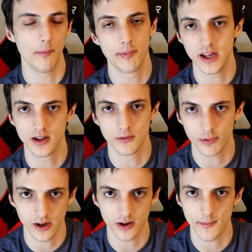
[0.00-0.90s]

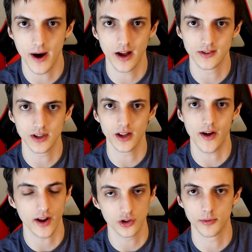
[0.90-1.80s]
Peter Tomasi,
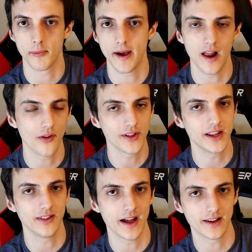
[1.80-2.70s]
like, Superman. I don't
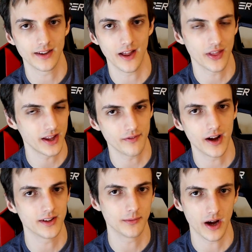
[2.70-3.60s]
think he likes that. I think he
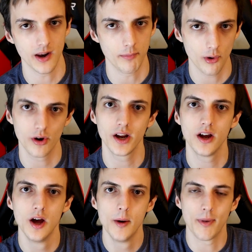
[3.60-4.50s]
finds him kind of
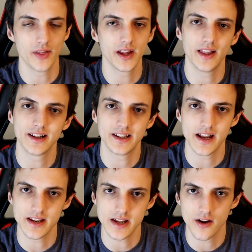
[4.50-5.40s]
boring, but I think he likes the
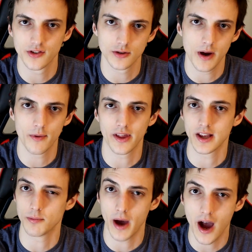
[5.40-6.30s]
idea of Superman with like
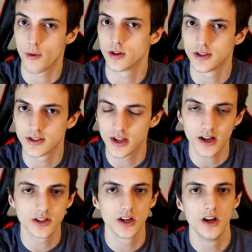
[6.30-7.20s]
his powers and
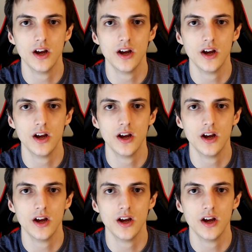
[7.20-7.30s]
such.